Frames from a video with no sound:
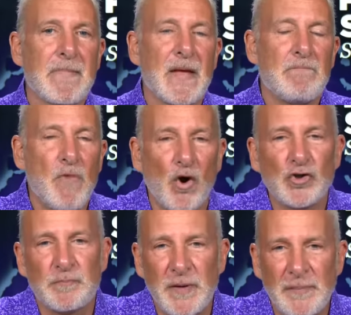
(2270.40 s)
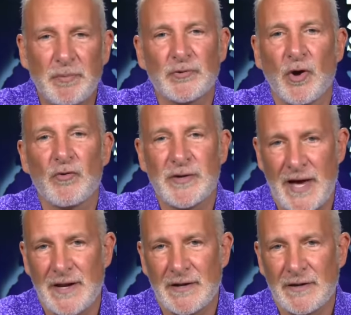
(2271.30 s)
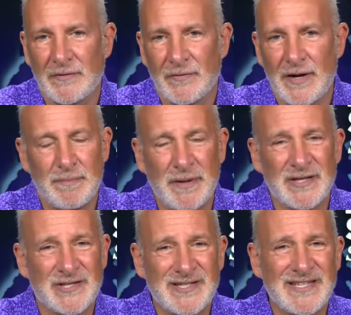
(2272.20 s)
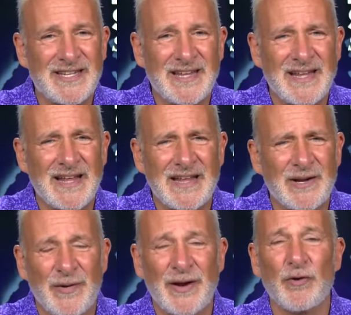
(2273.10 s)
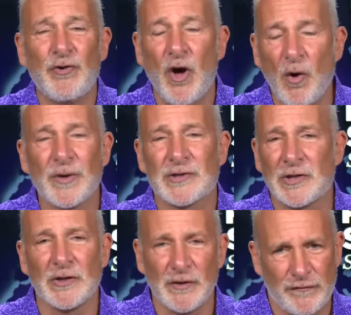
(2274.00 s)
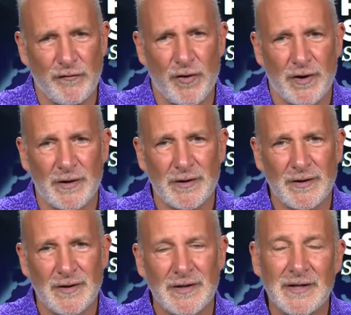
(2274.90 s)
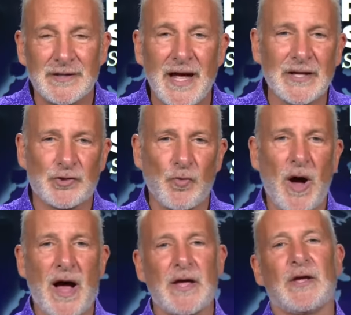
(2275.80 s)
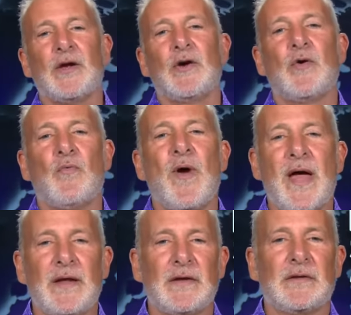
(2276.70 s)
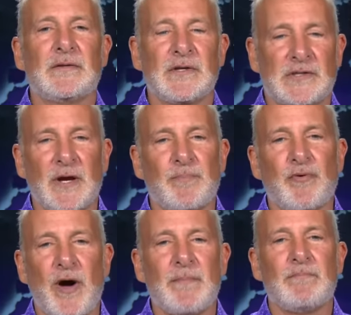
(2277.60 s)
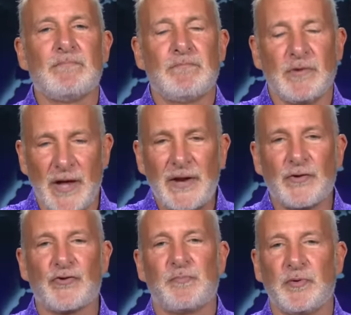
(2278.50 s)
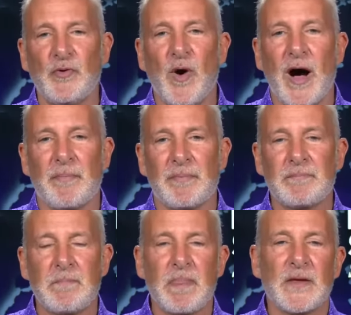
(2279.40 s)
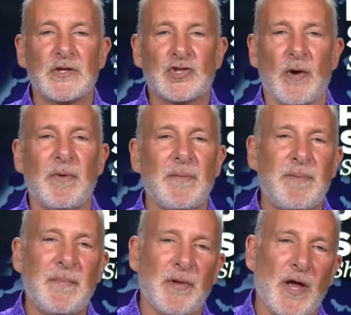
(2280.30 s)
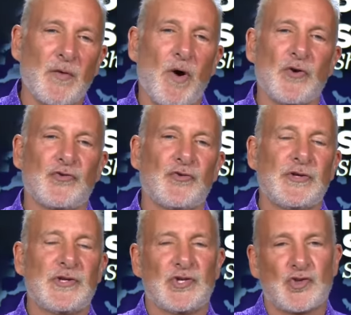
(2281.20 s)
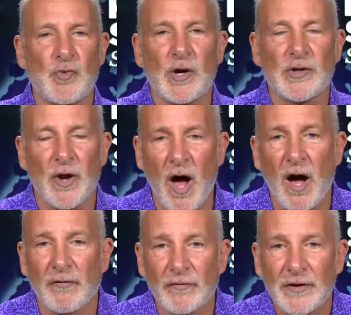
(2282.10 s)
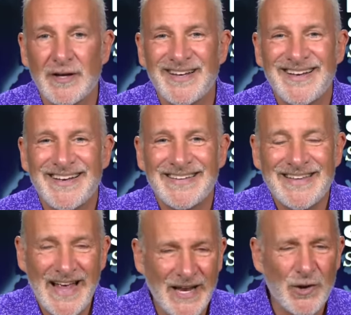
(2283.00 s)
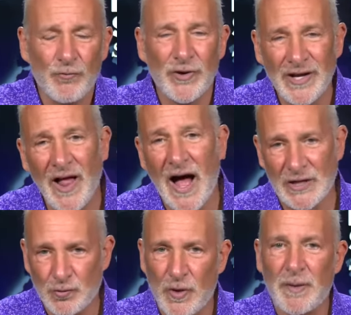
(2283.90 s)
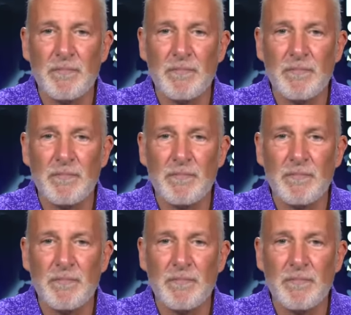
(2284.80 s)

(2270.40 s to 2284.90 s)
most people don't get it, right? Because you know, they don't know what to look for. That's why when the subprime lenders blew up, so many people on Wall Street just shrugged it off. They didn't realize what it